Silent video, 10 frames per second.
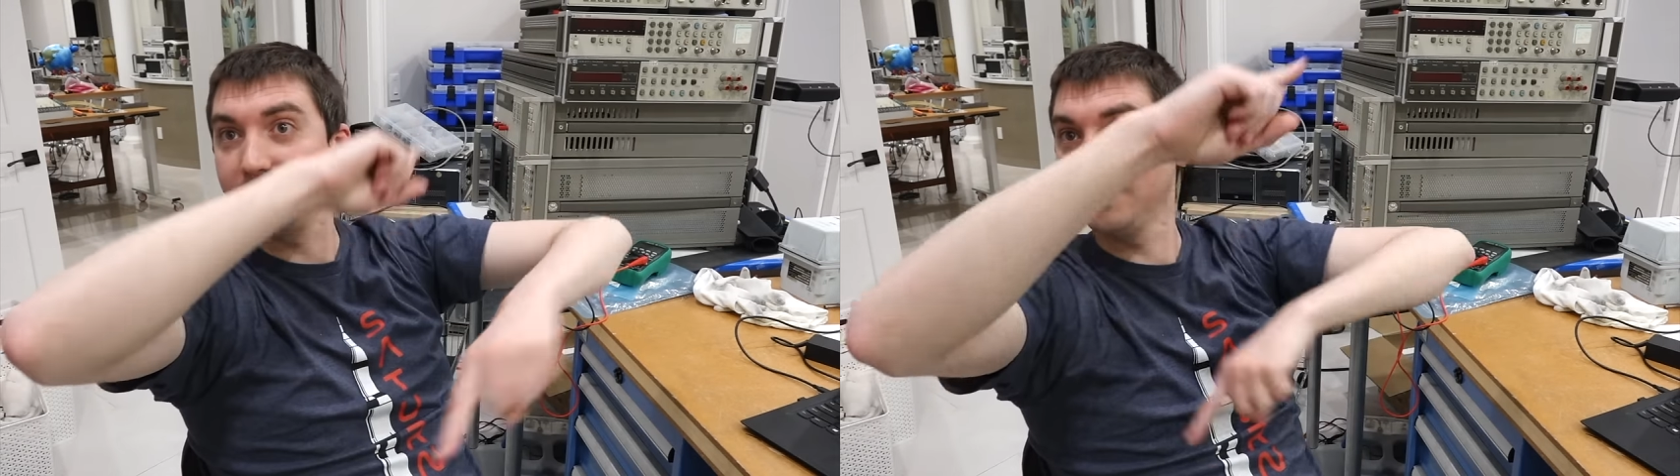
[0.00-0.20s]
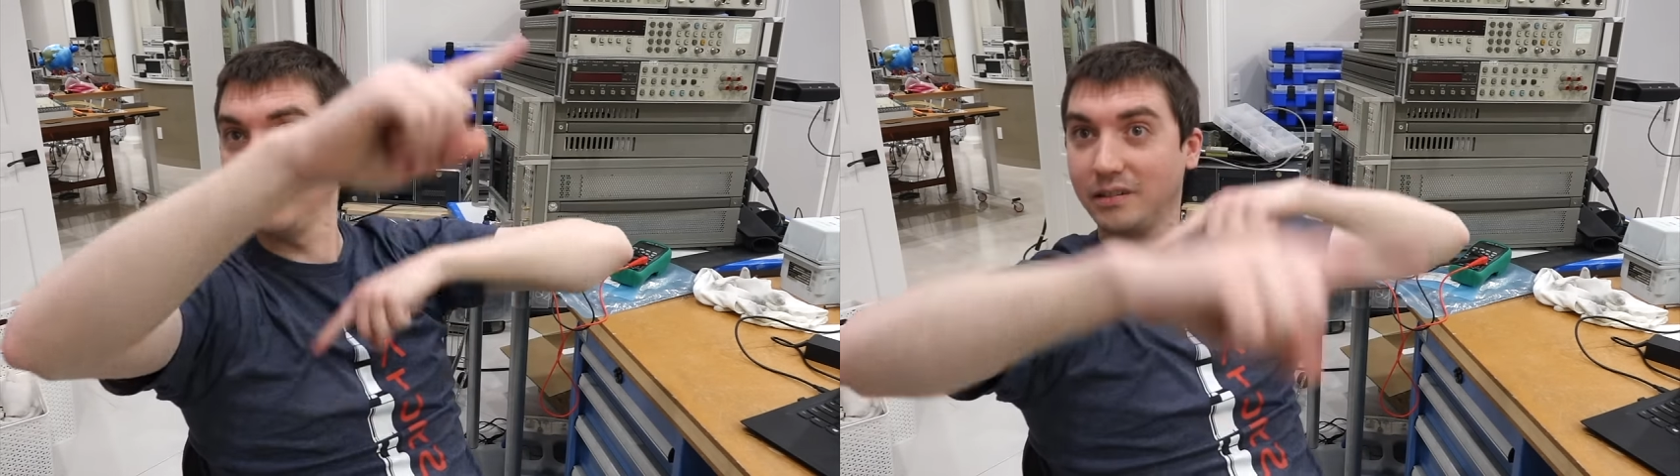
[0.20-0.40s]

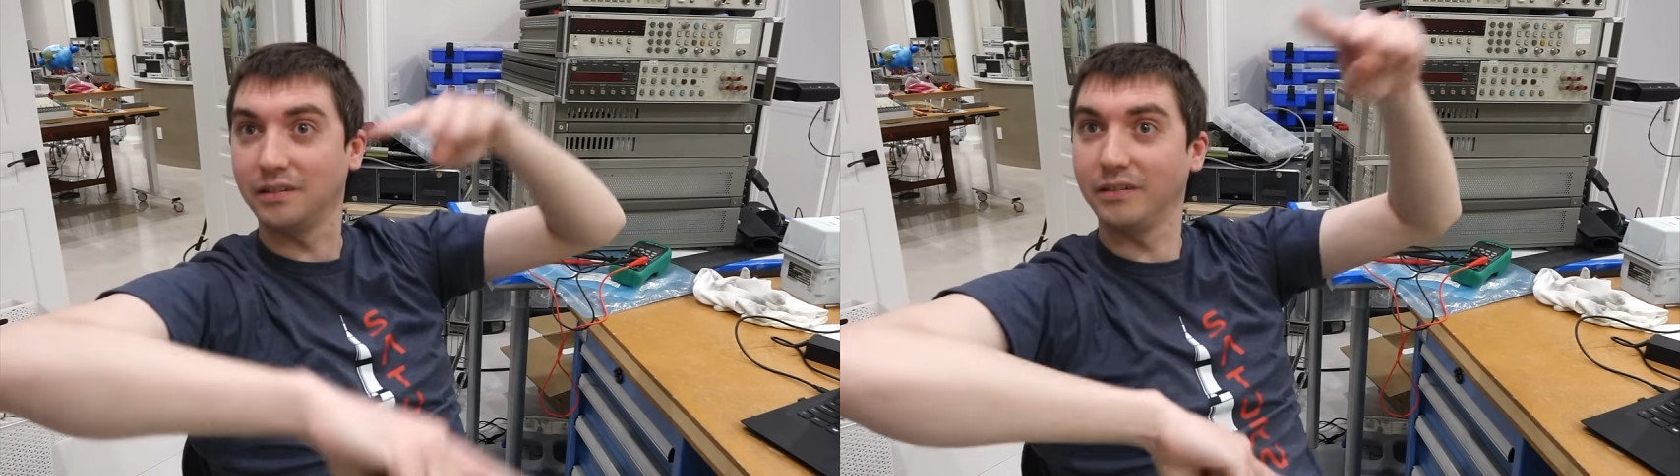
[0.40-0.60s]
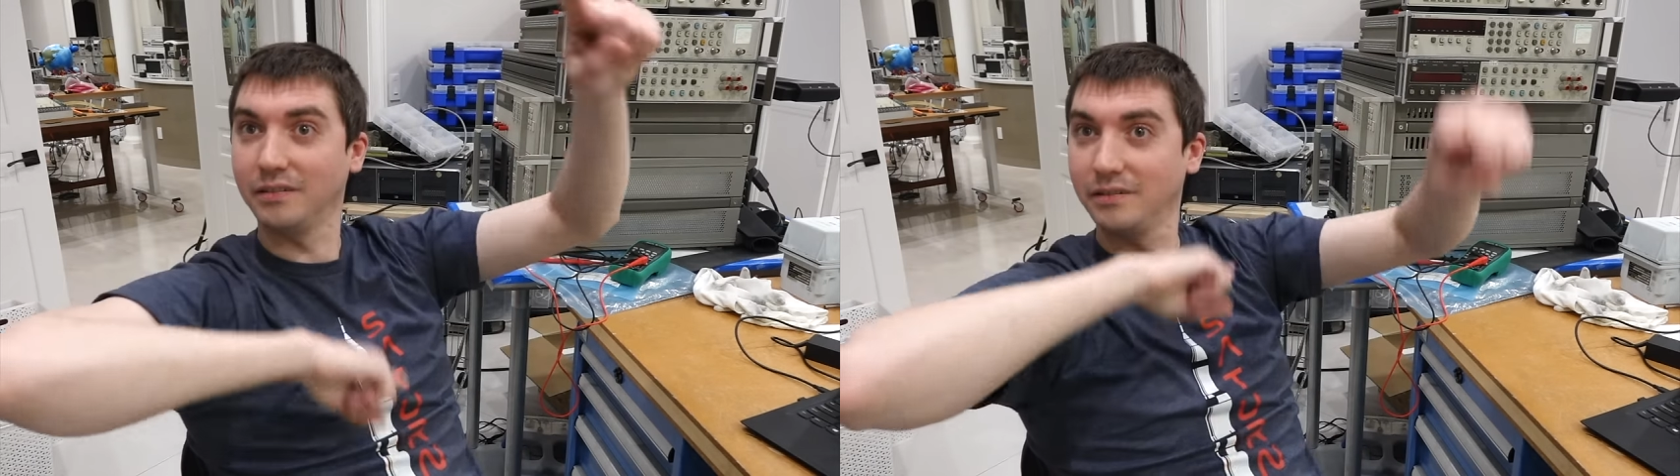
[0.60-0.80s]
So it
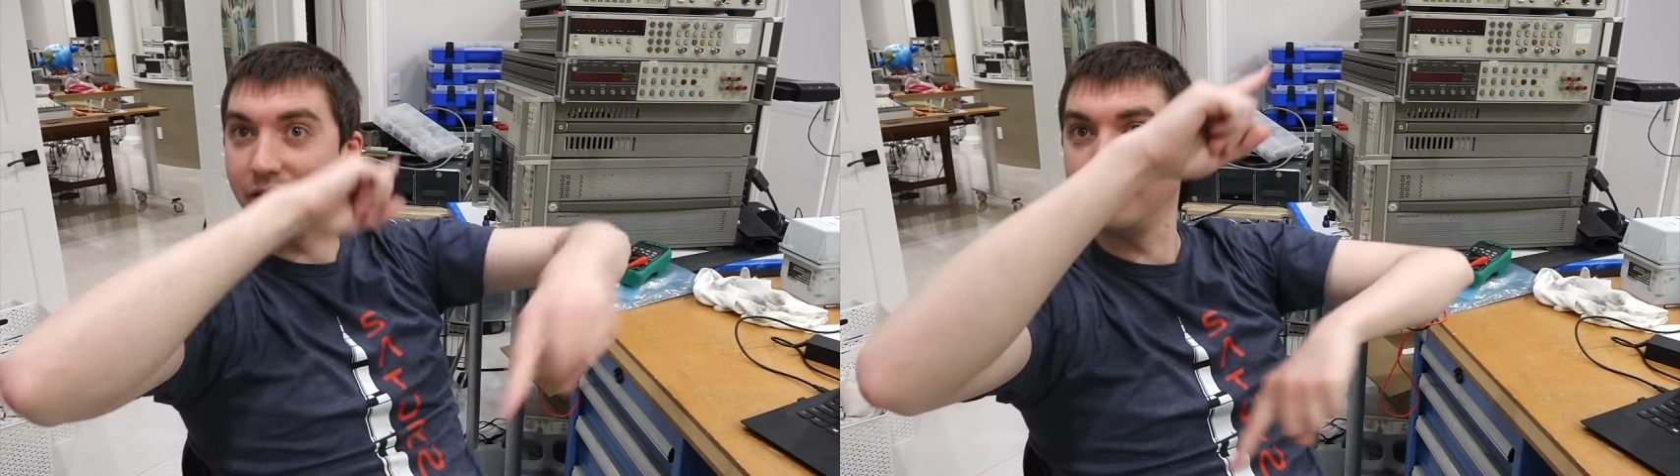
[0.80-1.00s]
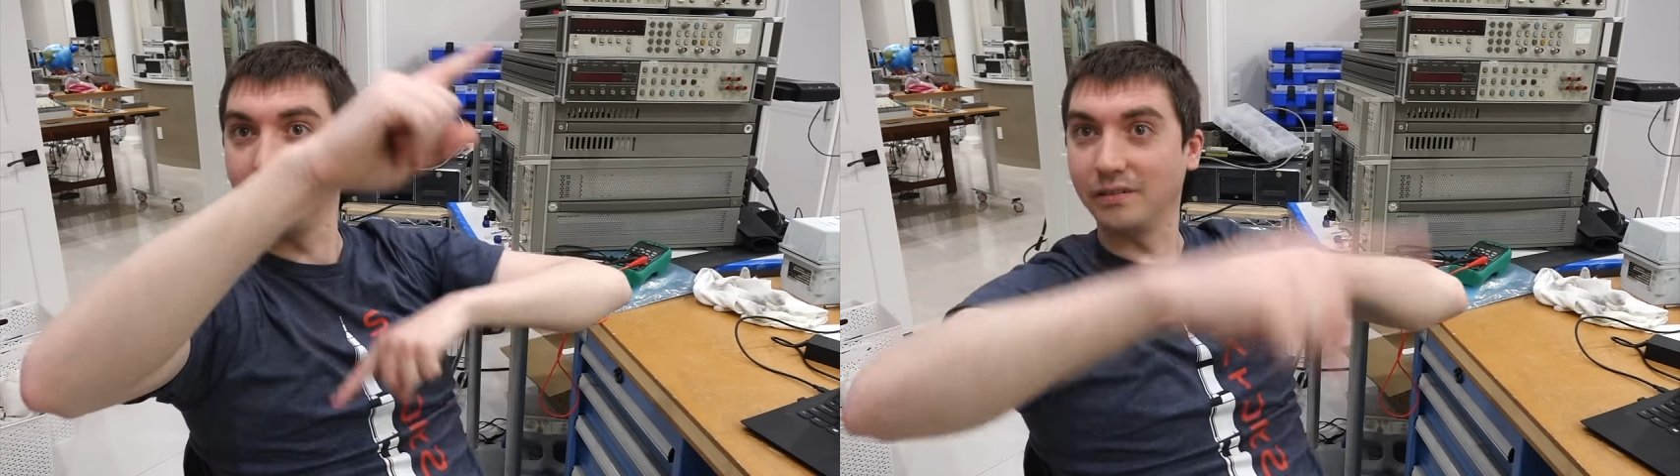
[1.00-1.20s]
becomes
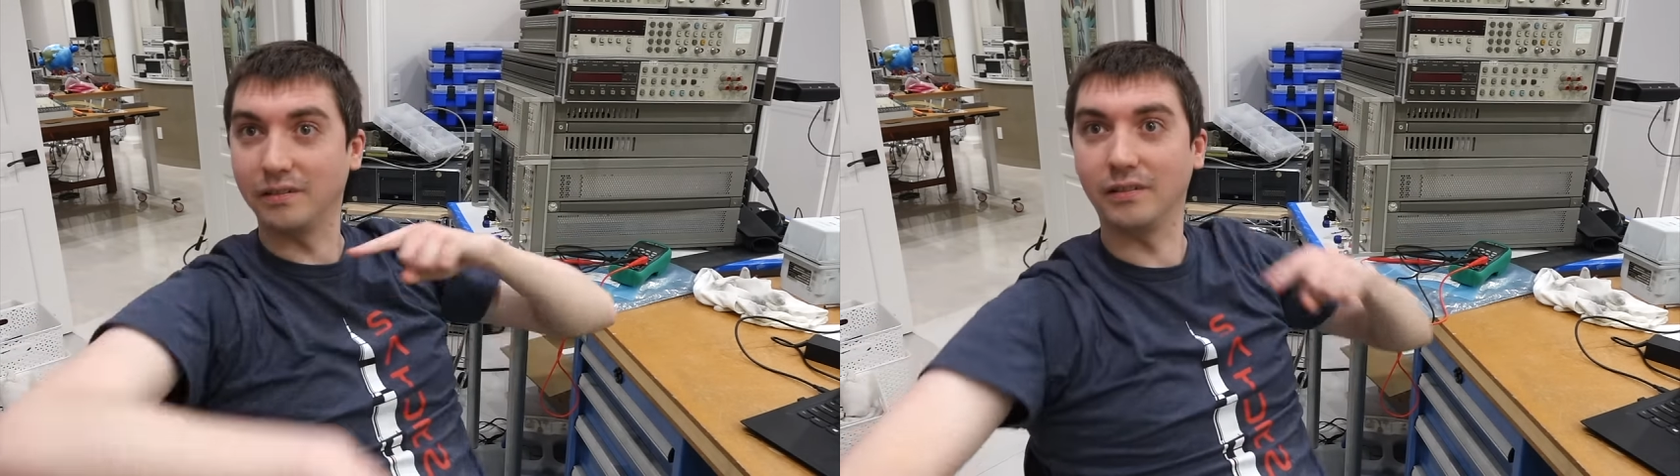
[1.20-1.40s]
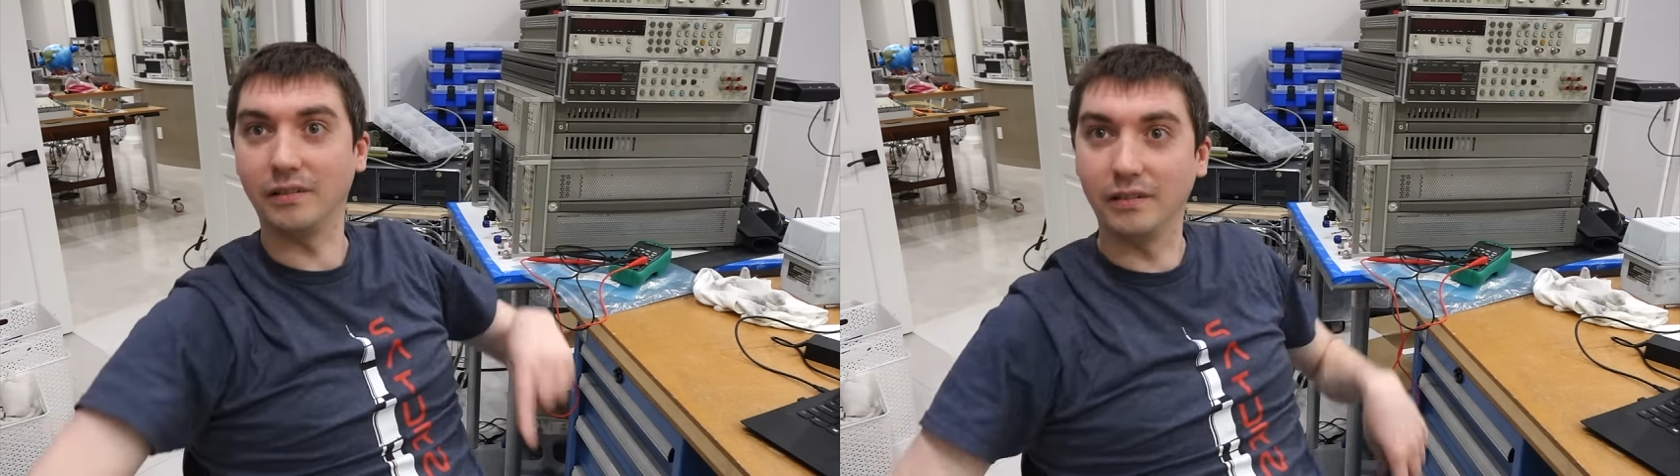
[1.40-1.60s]

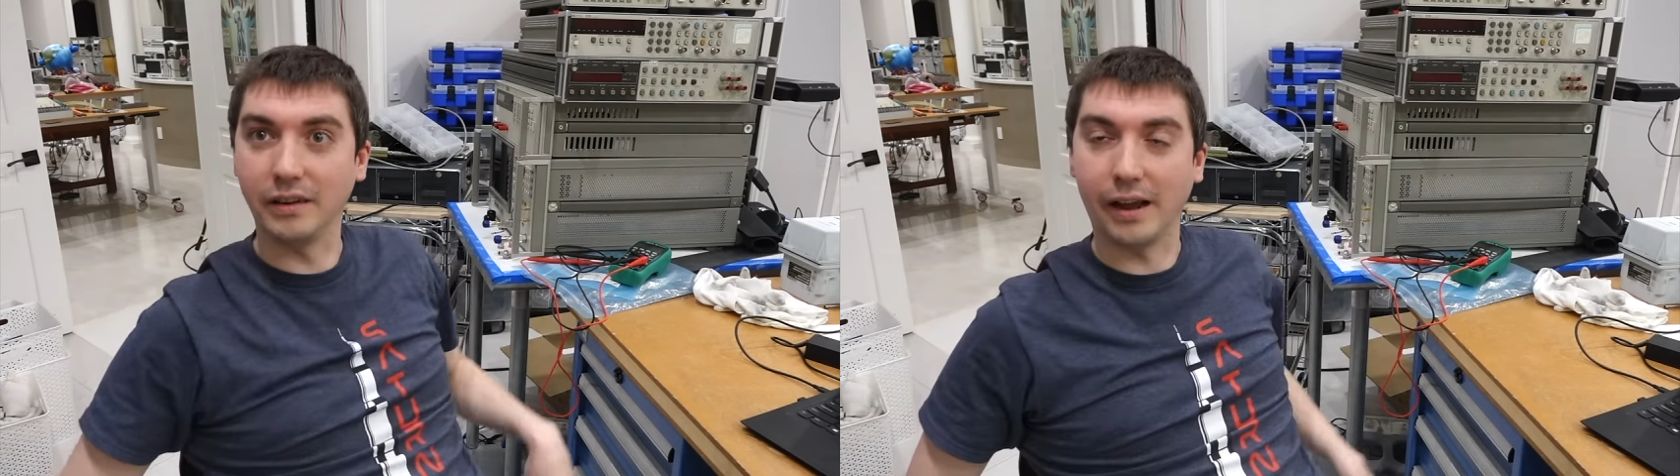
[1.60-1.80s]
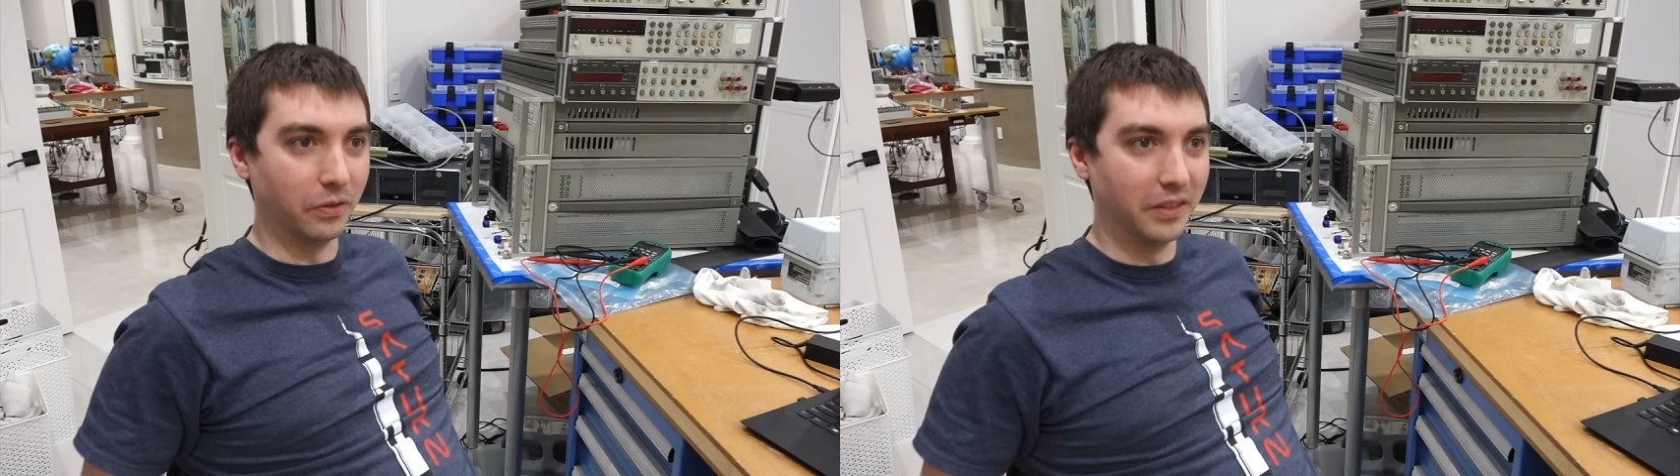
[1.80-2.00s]
uncontrollable. Yeah.